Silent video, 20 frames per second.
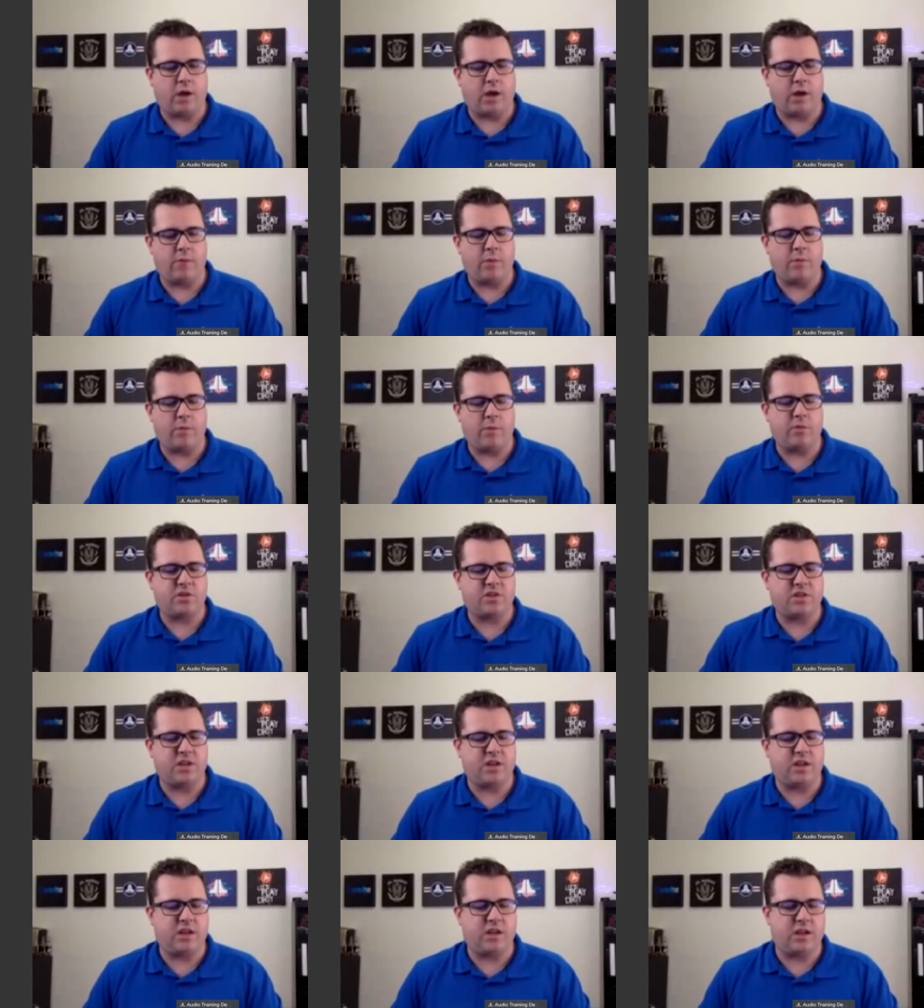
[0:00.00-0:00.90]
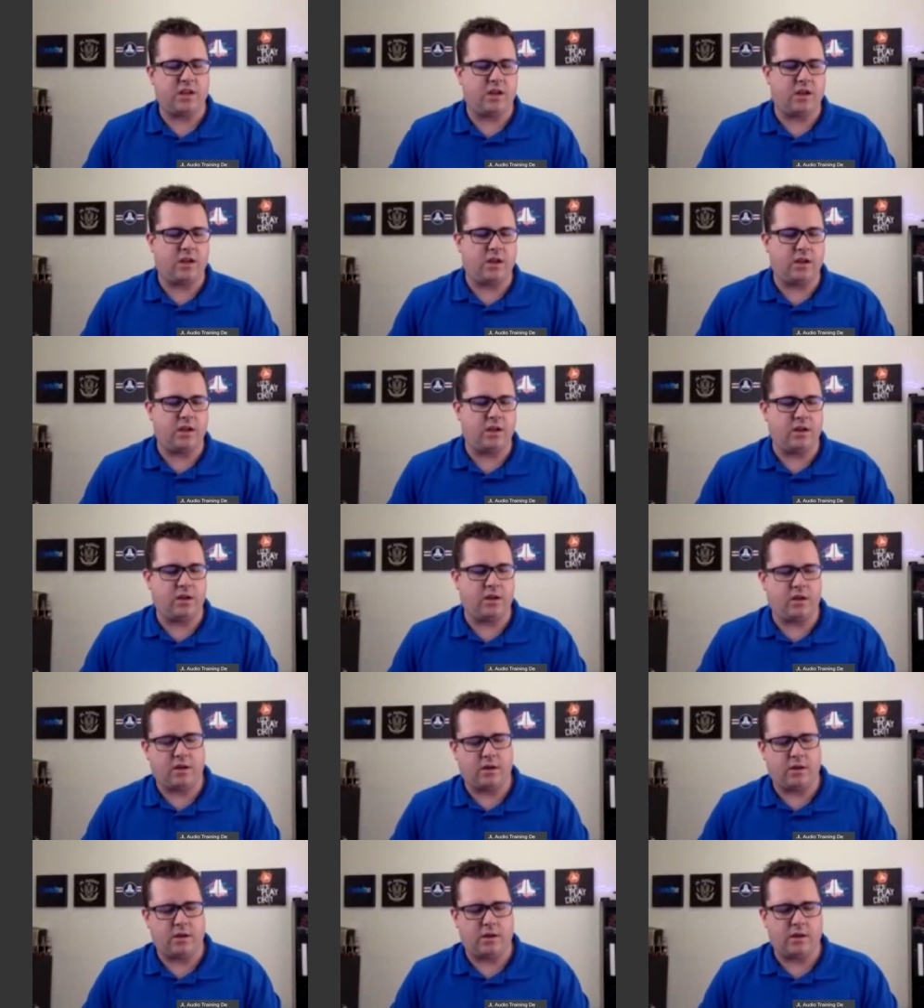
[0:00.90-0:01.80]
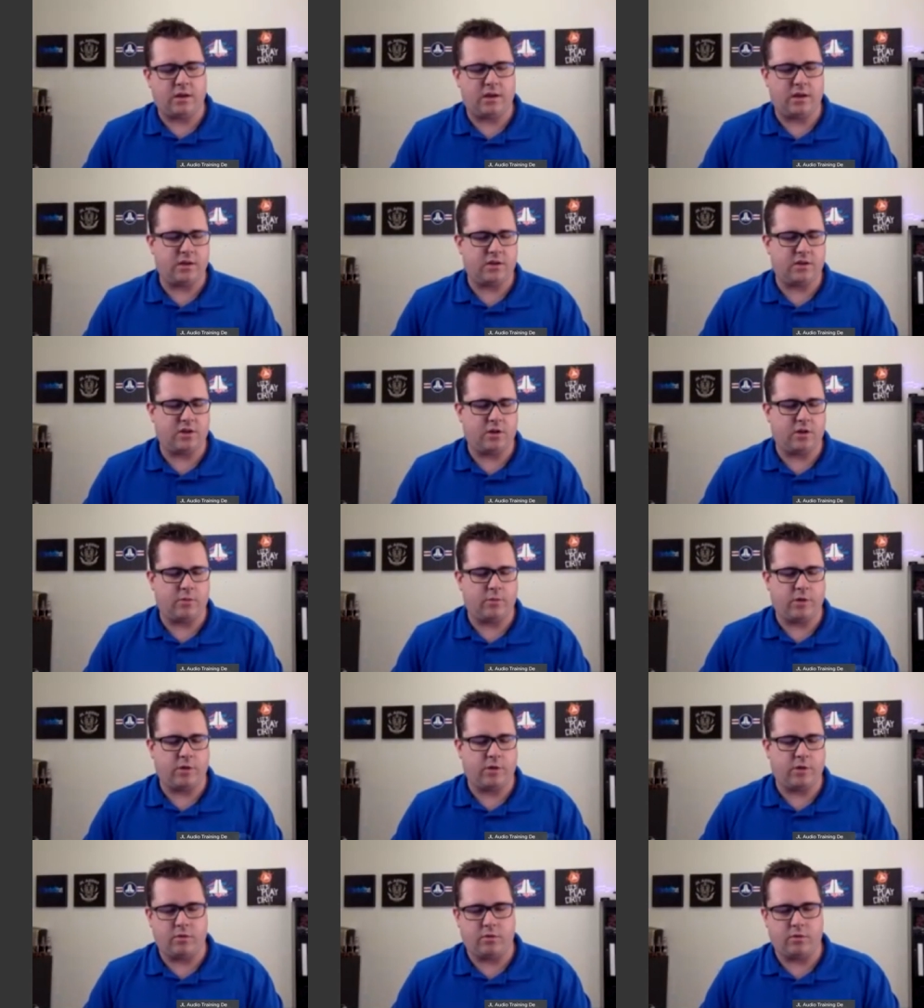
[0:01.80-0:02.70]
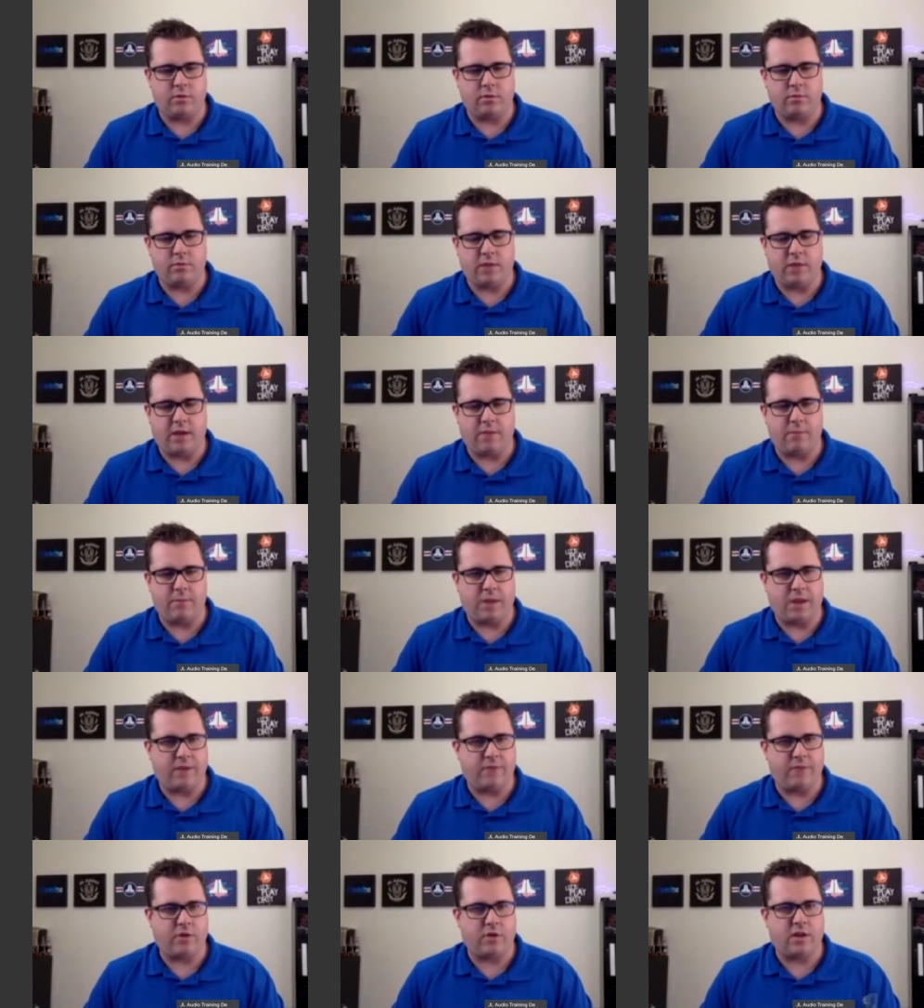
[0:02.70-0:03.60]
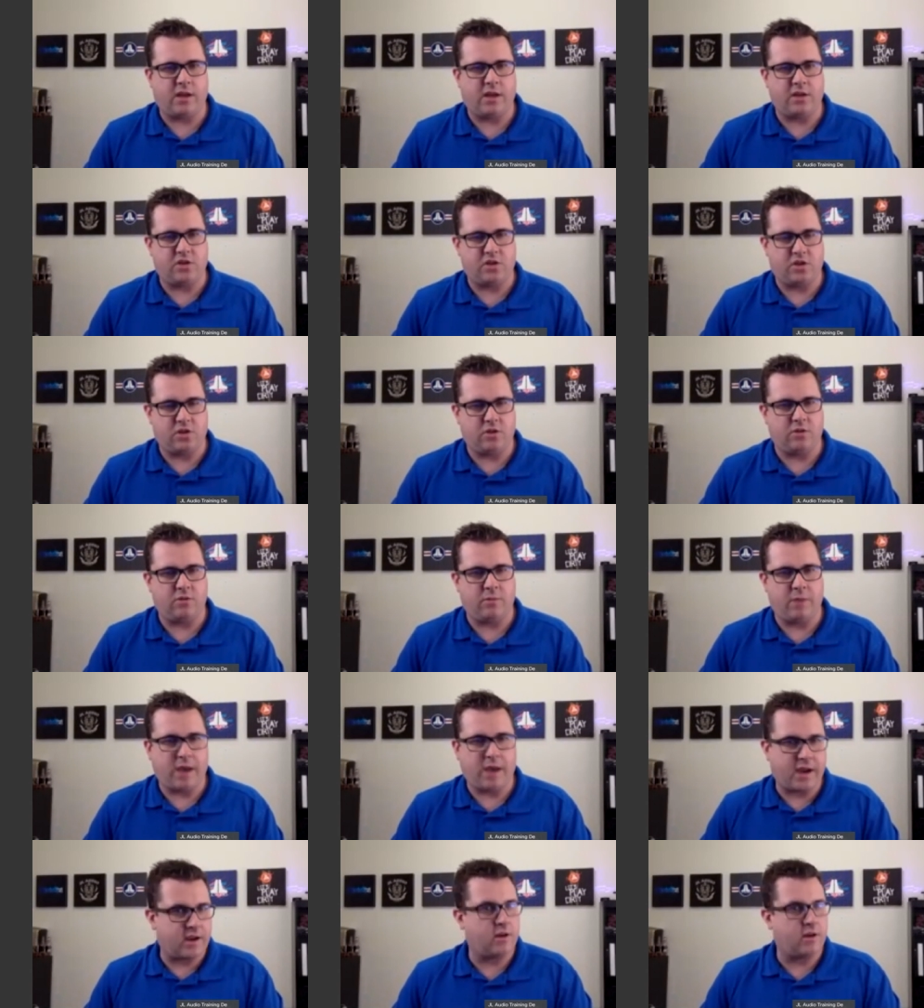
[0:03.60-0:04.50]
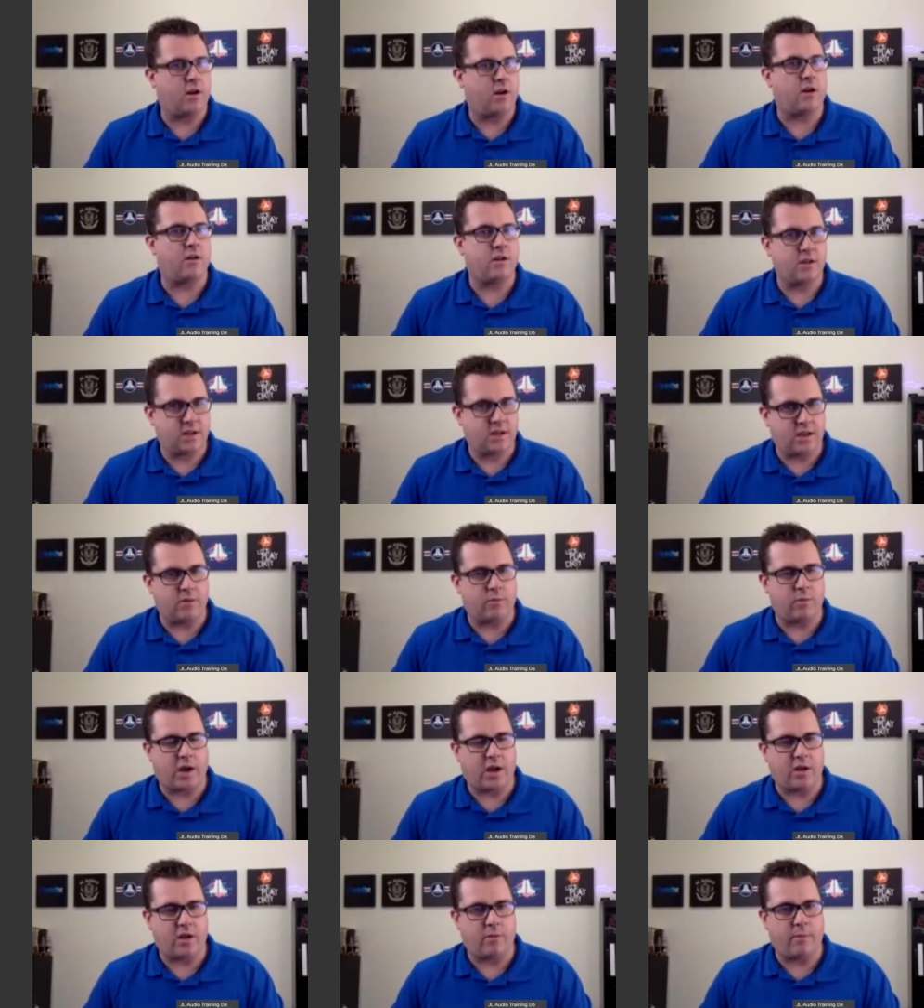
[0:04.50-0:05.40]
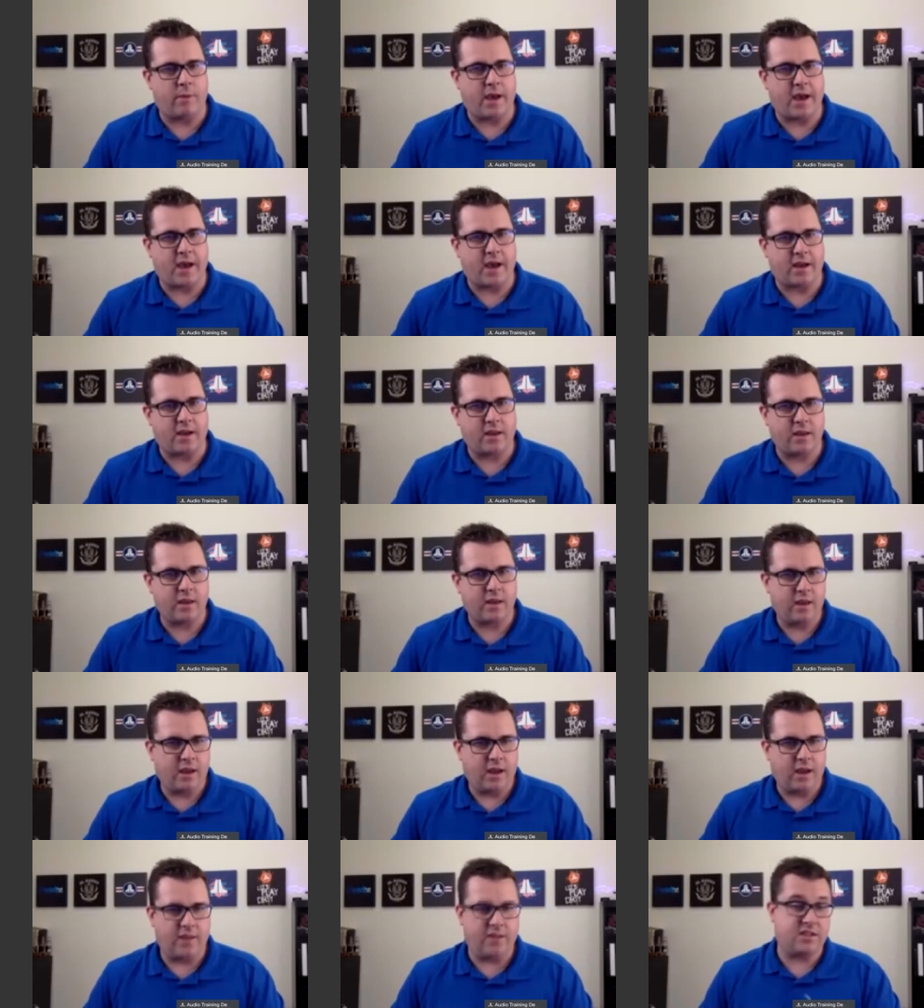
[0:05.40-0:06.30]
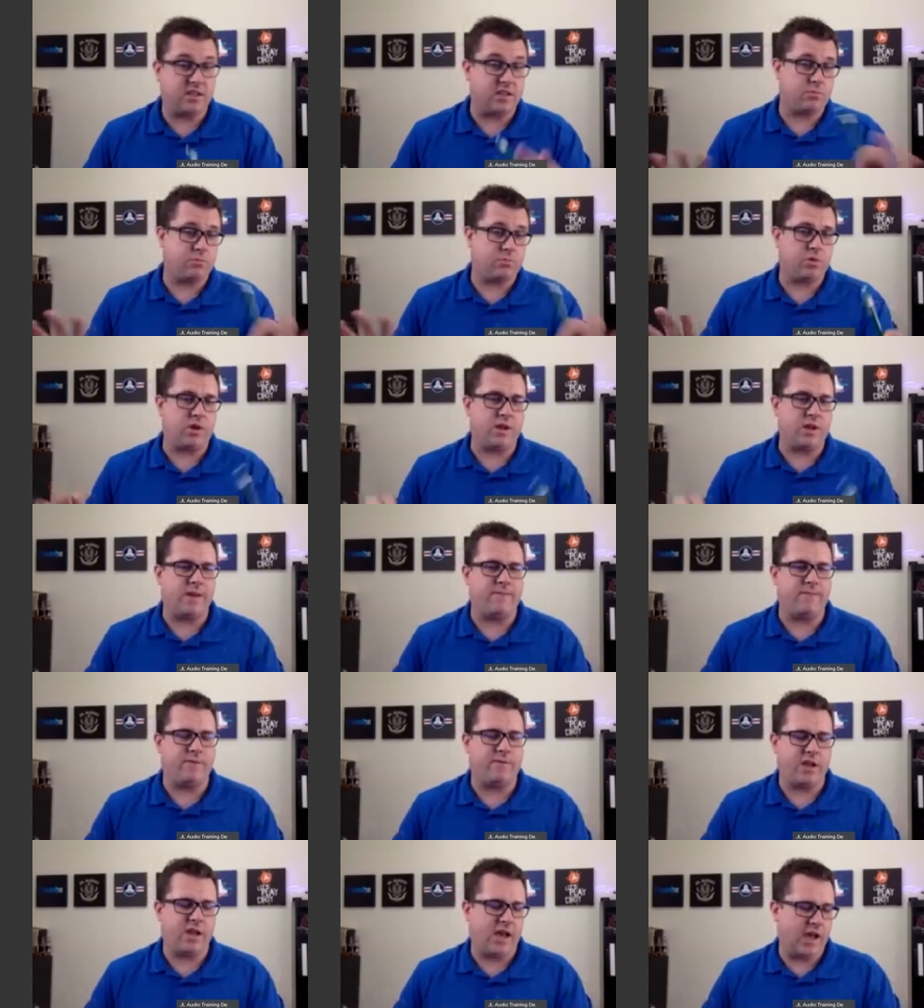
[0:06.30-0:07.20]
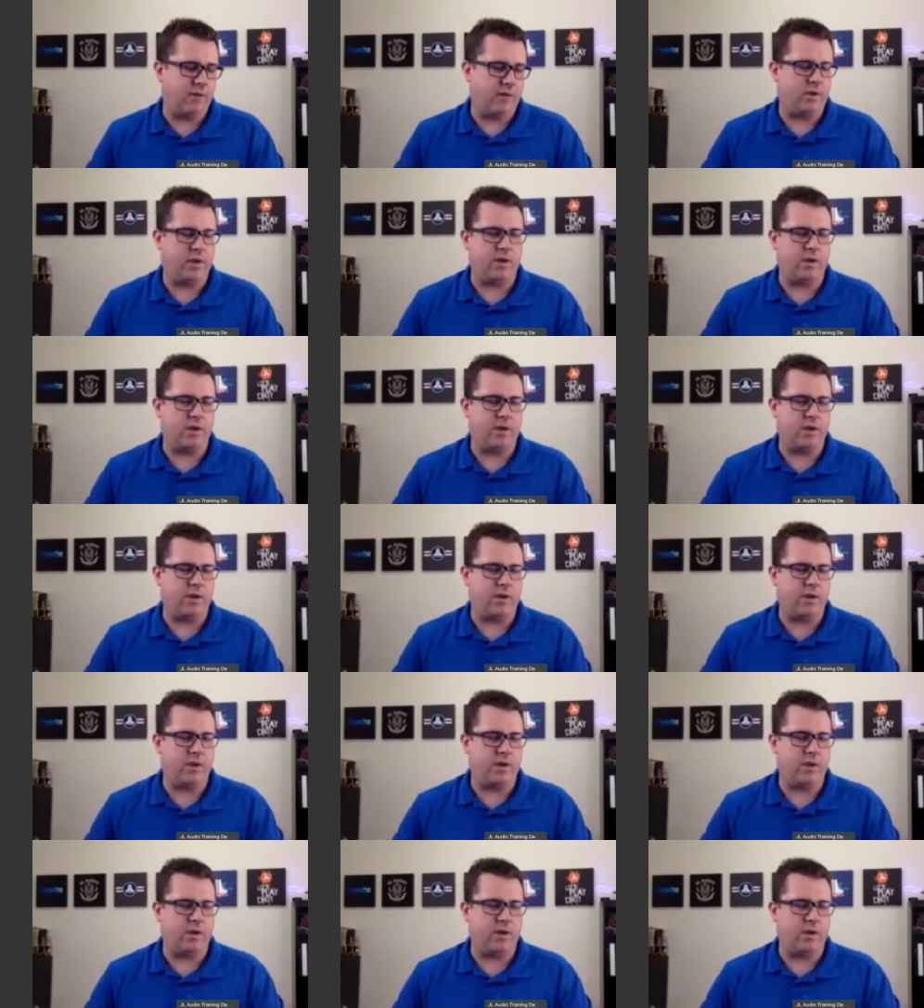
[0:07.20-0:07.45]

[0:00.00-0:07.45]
I remember sitting in a towboat that Manville had tuned back in R&D a while back, and this is pre-MVI.